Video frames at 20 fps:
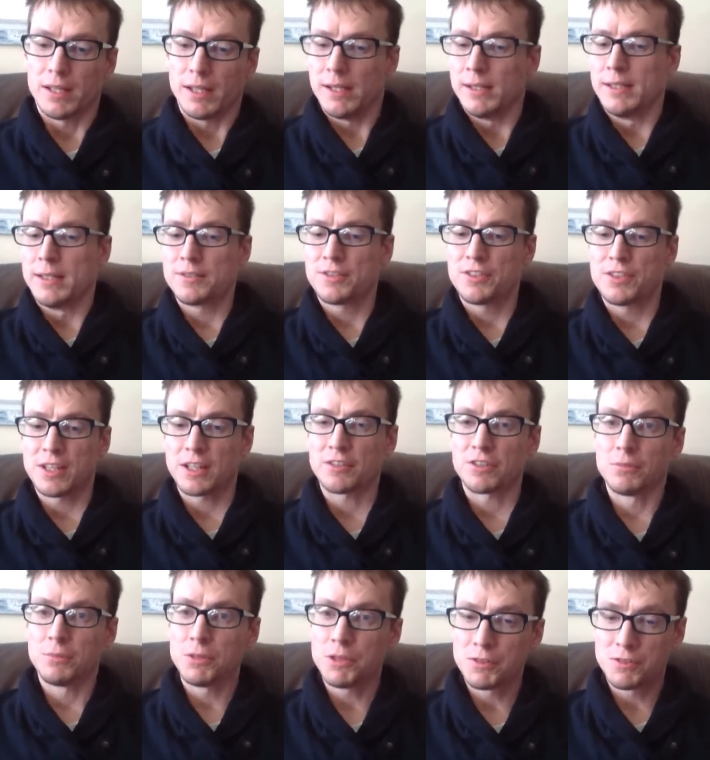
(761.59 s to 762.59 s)
An
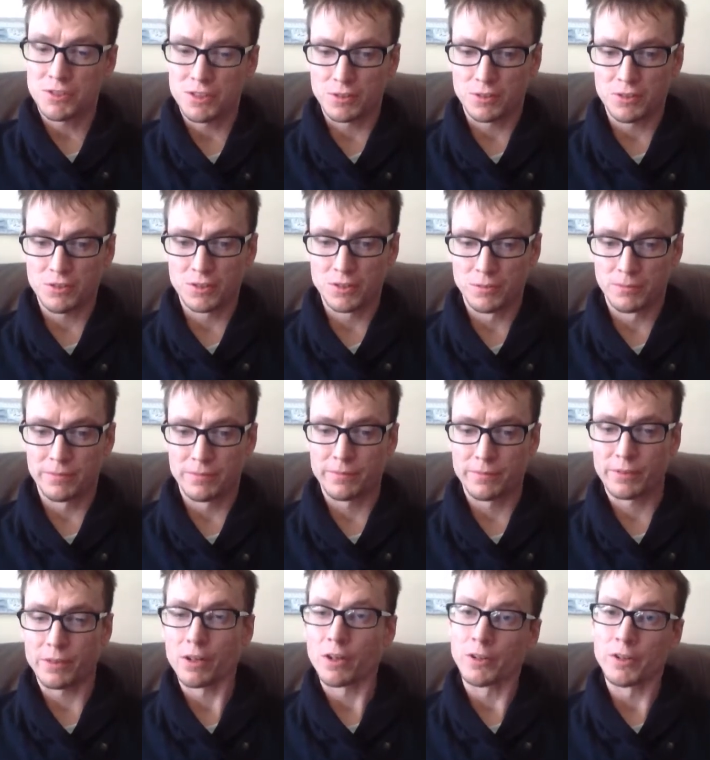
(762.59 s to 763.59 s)
insect's immune
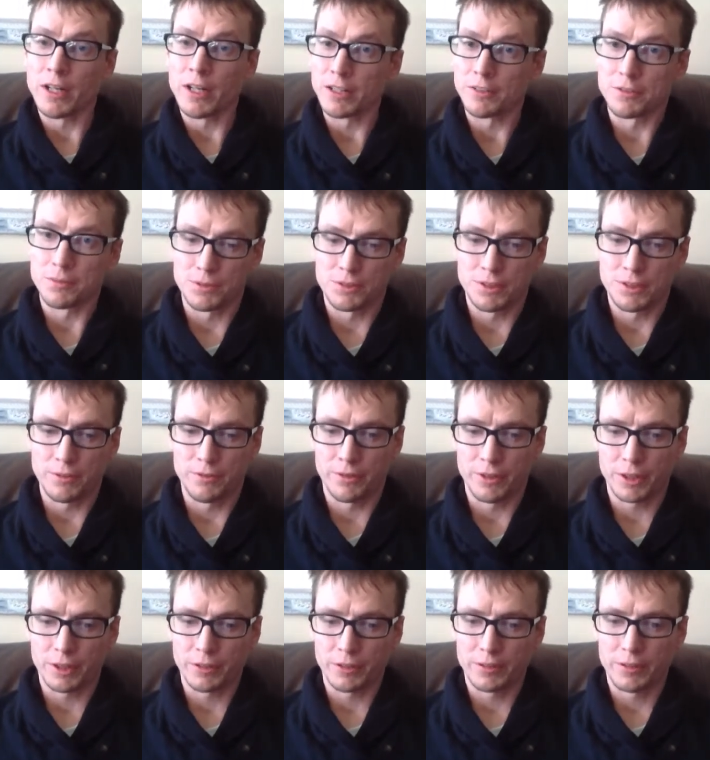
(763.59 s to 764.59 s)
system are not
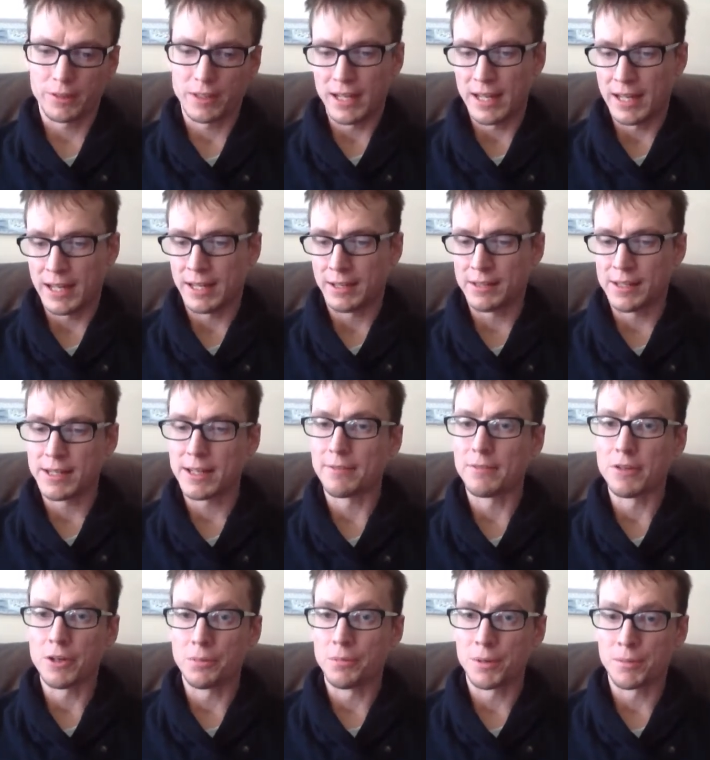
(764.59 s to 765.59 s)
specific, and they
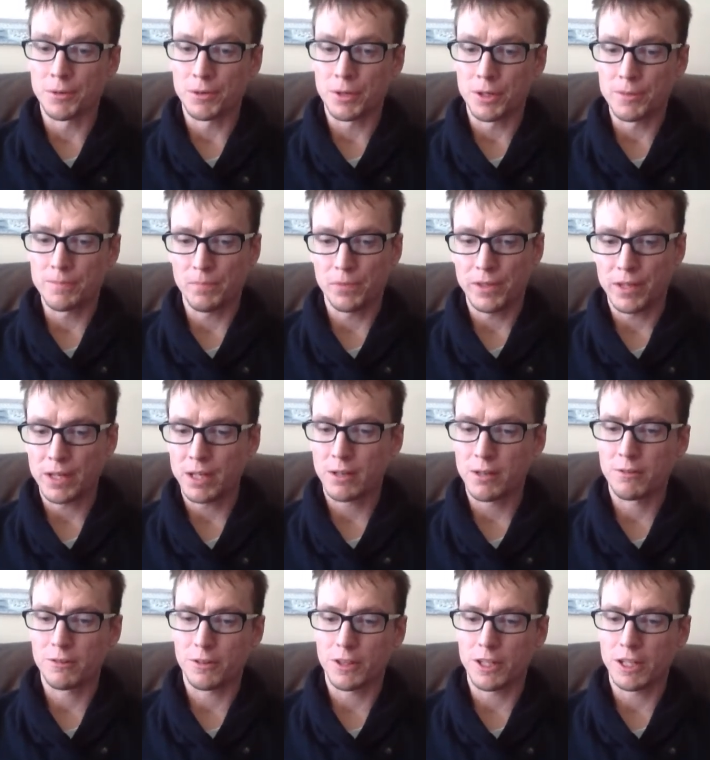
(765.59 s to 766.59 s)
have no memory.
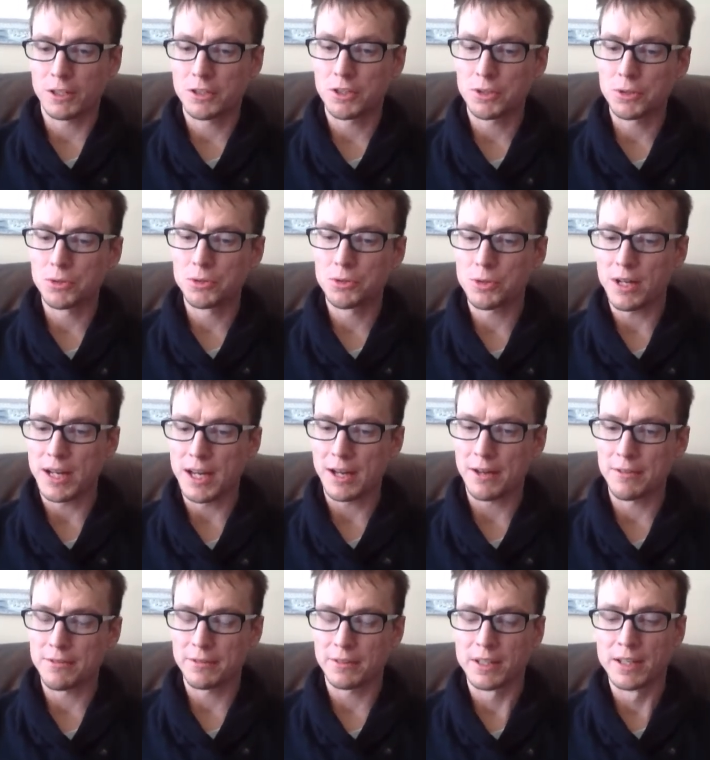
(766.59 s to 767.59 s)
However, they do
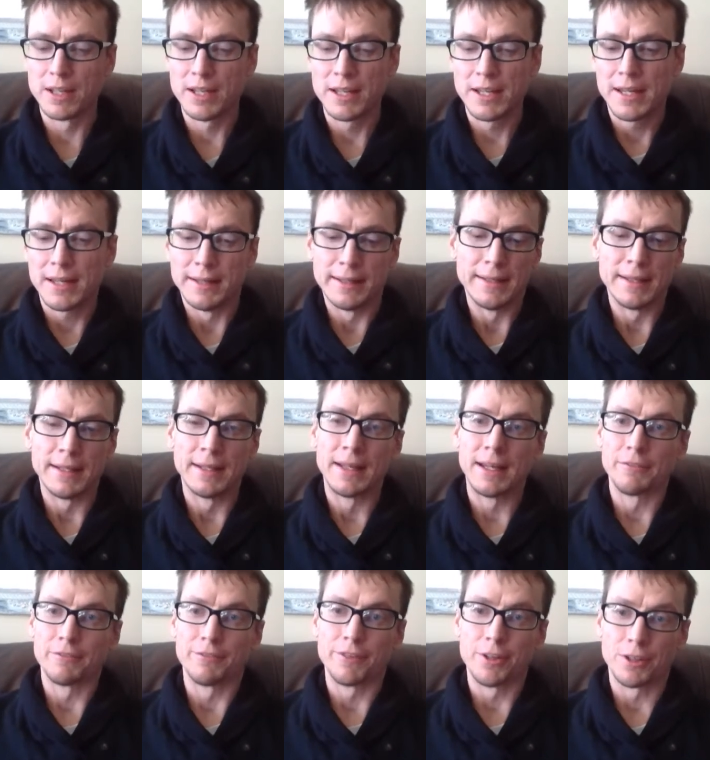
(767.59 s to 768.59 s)
have
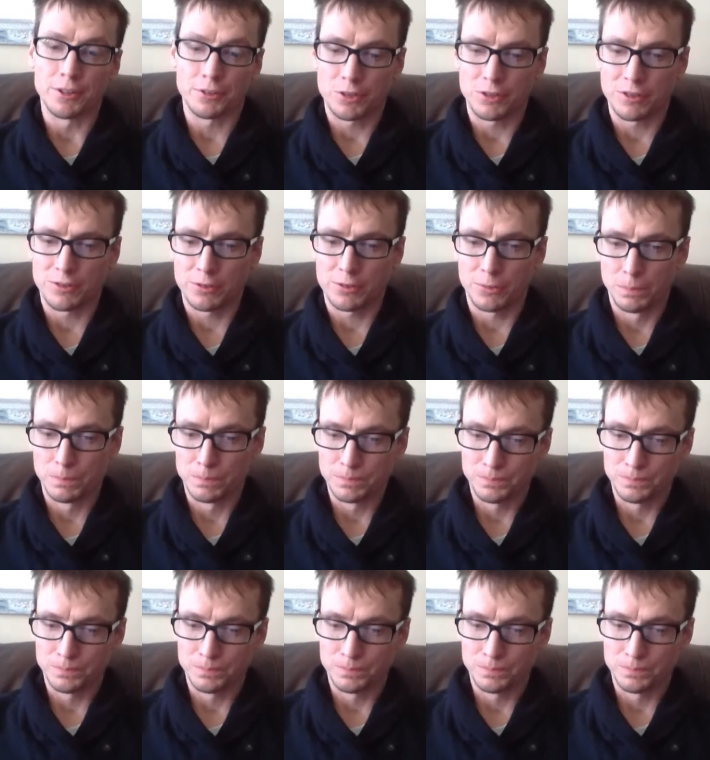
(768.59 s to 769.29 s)
innate functions.